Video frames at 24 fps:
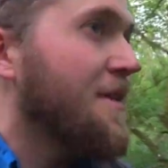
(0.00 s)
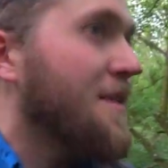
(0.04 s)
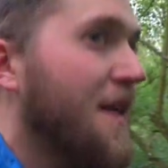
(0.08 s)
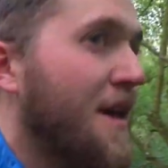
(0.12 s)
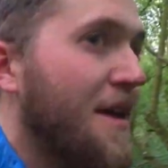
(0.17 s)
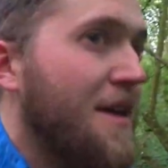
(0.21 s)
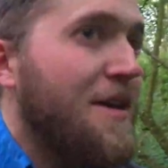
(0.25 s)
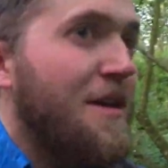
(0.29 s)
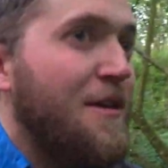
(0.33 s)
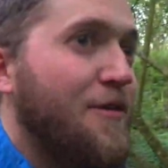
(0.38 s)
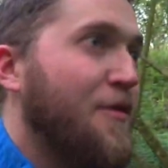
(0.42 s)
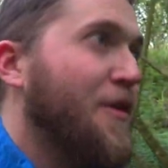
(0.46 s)

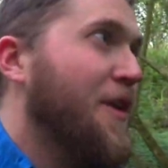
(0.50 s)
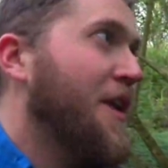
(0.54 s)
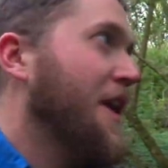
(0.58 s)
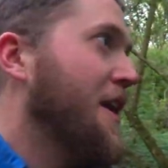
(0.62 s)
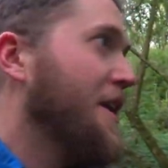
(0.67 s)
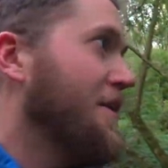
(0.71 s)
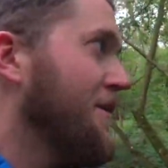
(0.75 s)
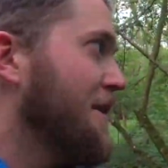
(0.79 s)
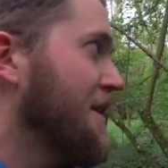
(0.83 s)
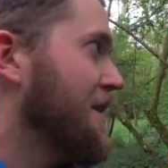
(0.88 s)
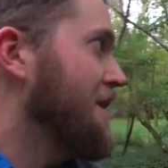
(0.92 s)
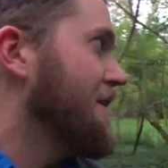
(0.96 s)
Thank you
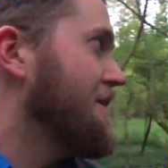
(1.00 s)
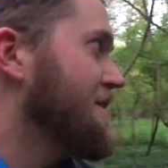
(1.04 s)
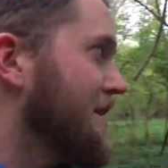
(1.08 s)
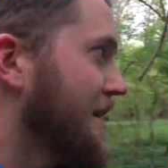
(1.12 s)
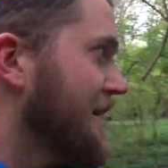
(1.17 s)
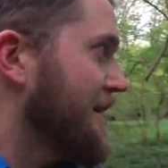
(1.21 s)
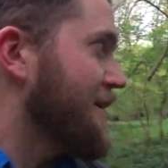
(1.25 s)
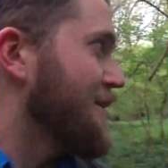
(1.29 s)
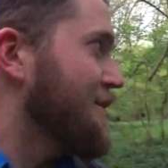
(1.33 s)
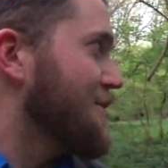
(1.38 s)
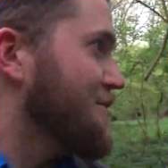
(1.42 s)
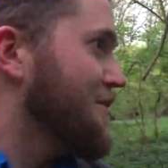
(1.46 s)
fairies,
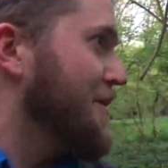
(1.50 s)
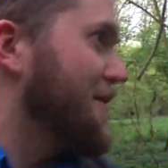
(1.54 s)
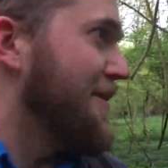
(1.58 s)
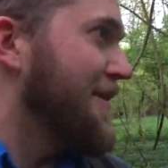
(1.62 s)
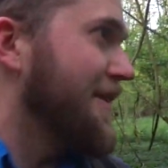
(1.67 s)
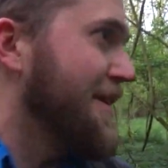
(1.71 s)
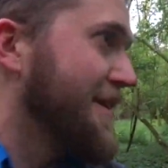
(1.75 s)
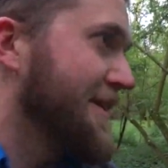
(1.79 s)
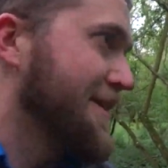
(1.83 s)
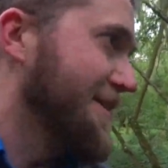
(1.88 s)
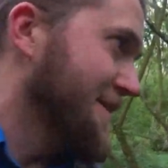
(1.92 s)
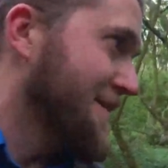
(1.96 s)
thank you
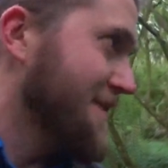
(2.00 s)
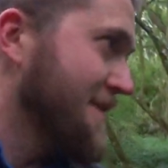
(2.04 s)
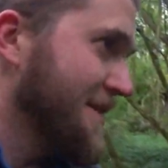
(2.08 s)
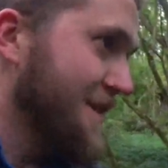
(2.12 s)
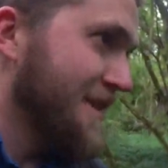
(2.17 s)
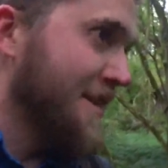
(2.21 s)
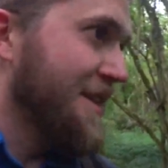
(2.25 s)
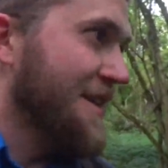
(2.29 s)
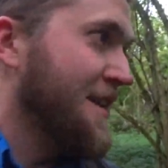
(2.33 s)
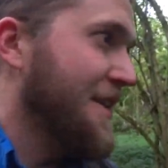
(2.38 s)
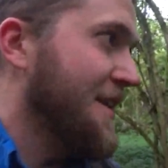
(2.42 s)
spirits.